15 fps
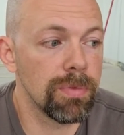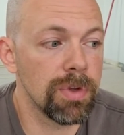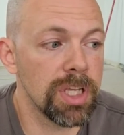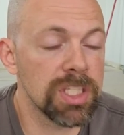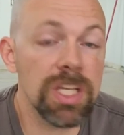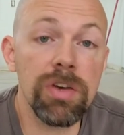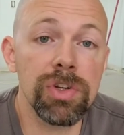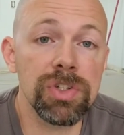
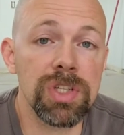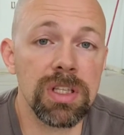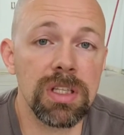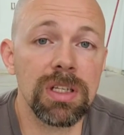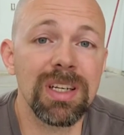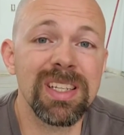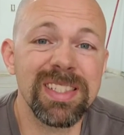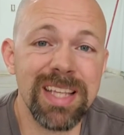it's interesting
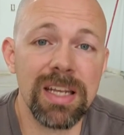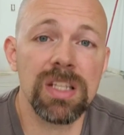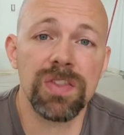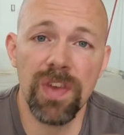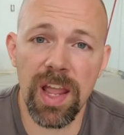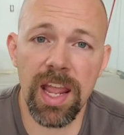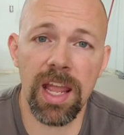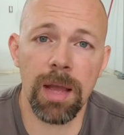that the descendants
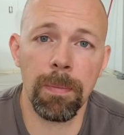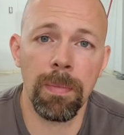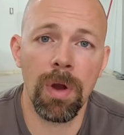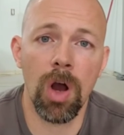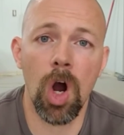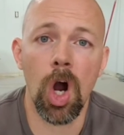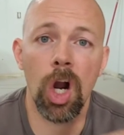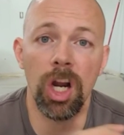of Ham
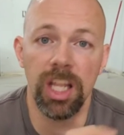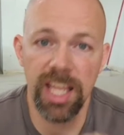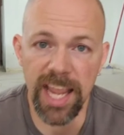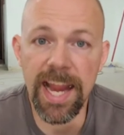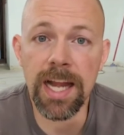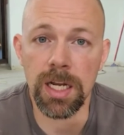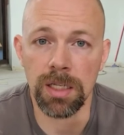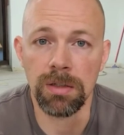are
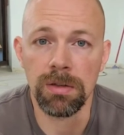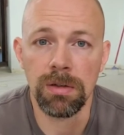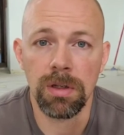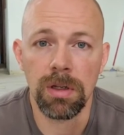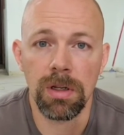Canaan,